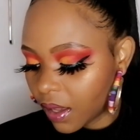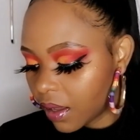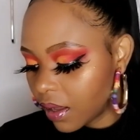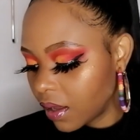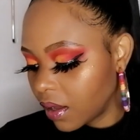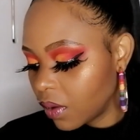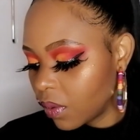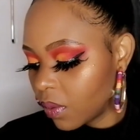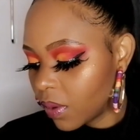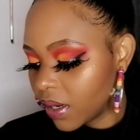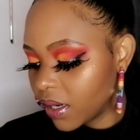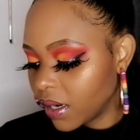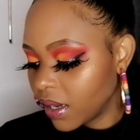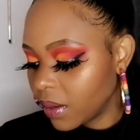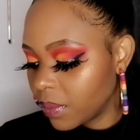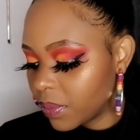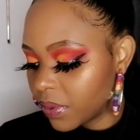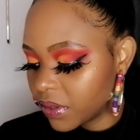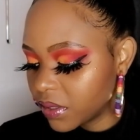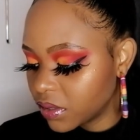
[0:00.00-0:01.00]
Uh, what
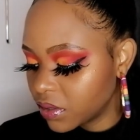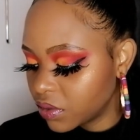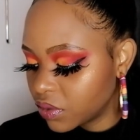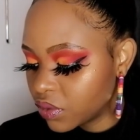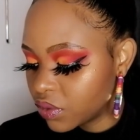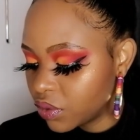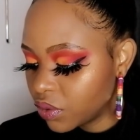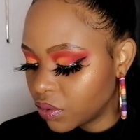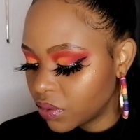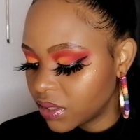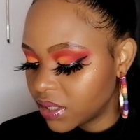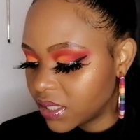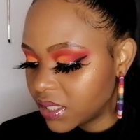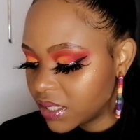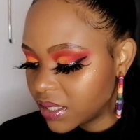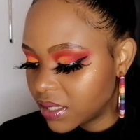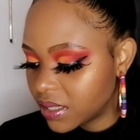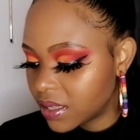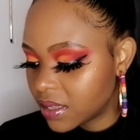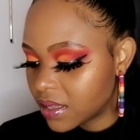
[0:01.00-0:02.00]
happened to your
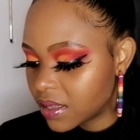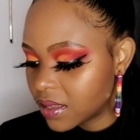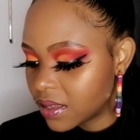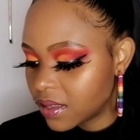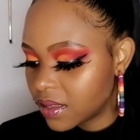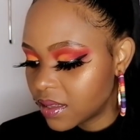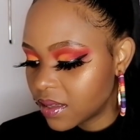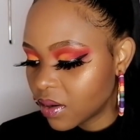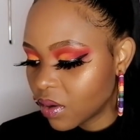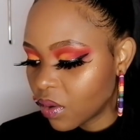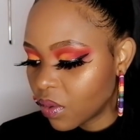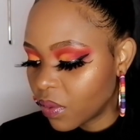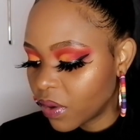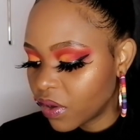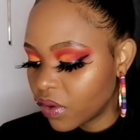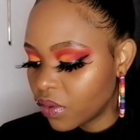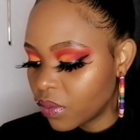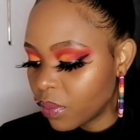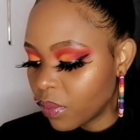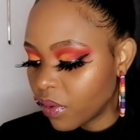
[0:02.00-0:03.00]
teeth? Or were
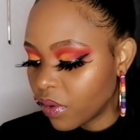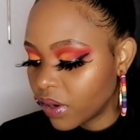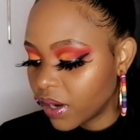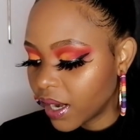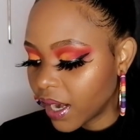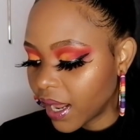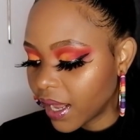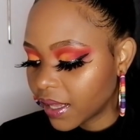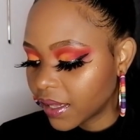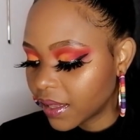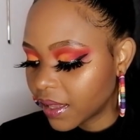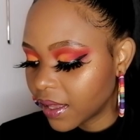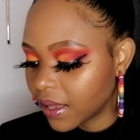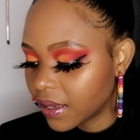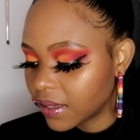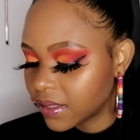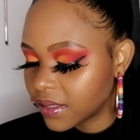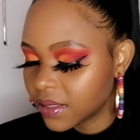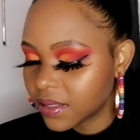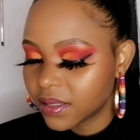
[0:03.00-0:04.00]
you born like
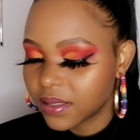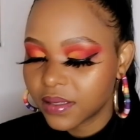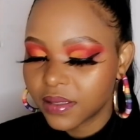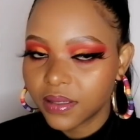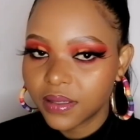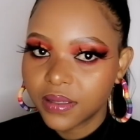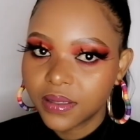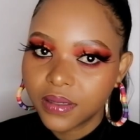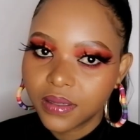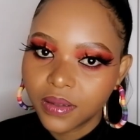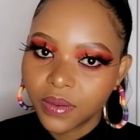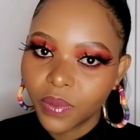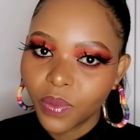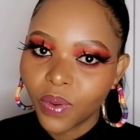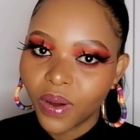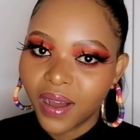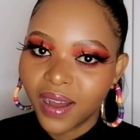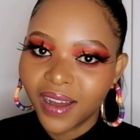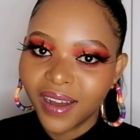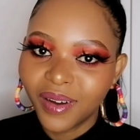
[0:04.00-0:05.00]
that?
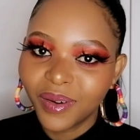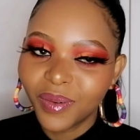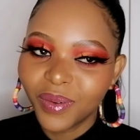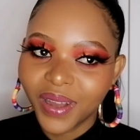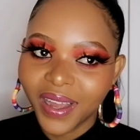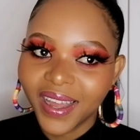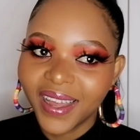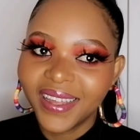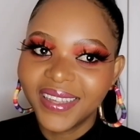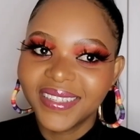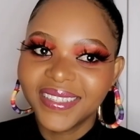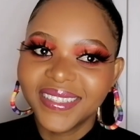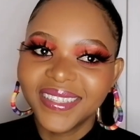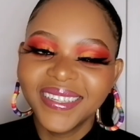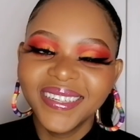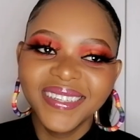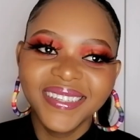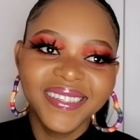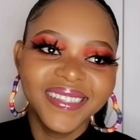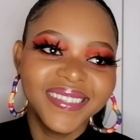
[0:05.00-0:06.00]
Wow, guys.